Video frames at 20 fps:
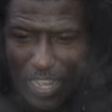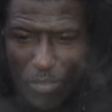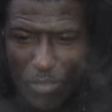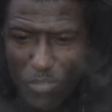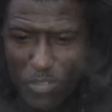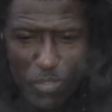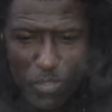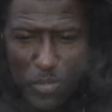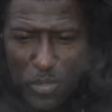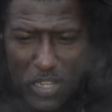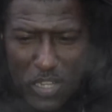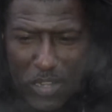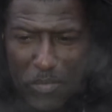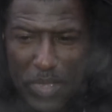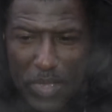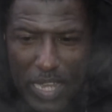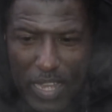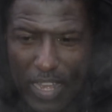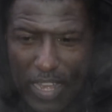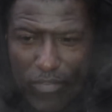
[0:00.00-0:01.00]
Like we're talking
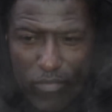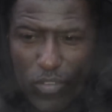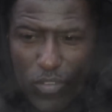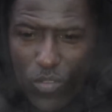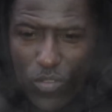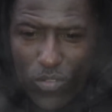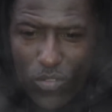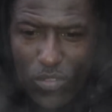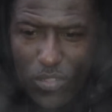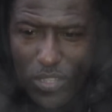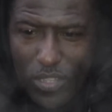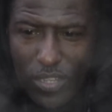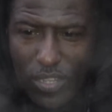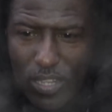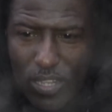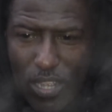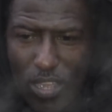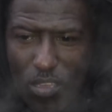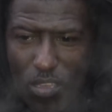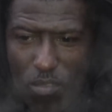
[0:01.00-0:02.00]
about, I've known
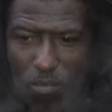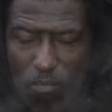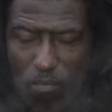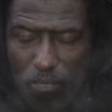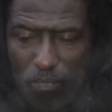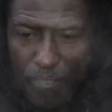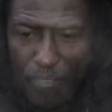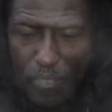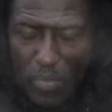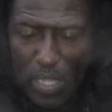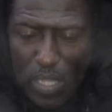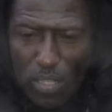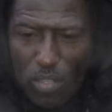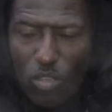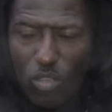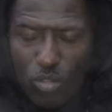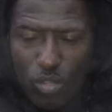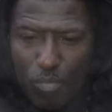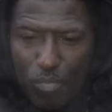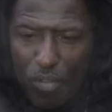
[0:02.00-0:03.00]
the
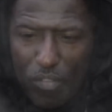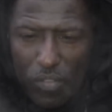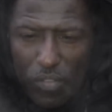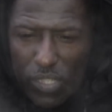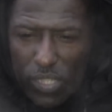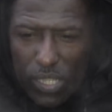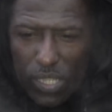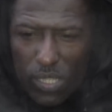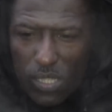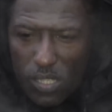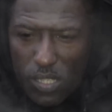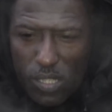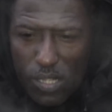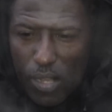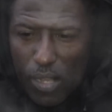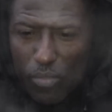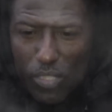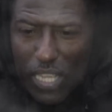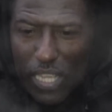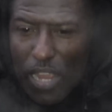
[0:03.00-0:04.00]
older brother since
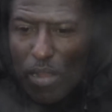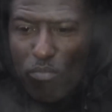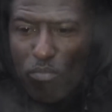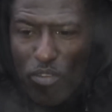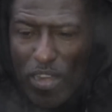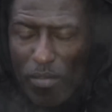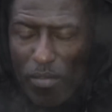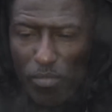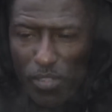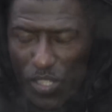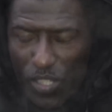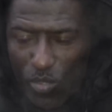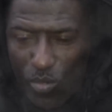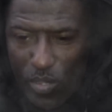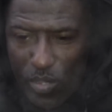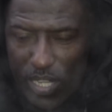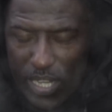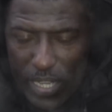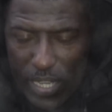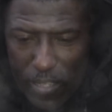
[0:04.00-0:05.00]
I was going to primary
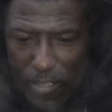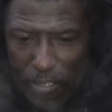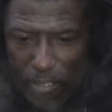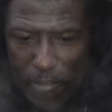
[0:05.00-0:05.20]
school and that.